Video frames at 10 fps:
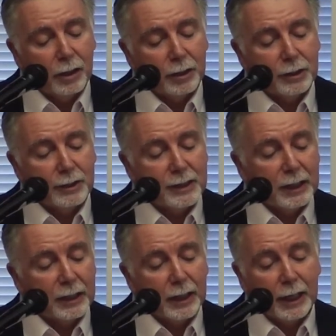on a
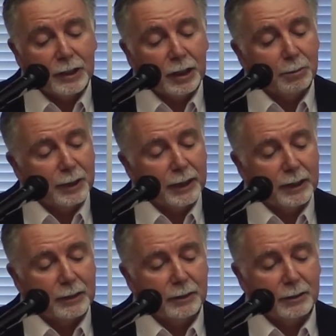zinc etching
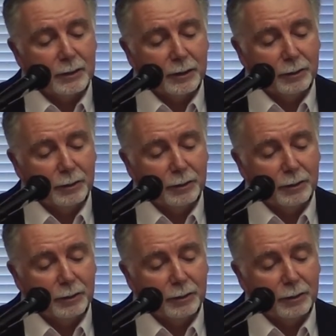plate to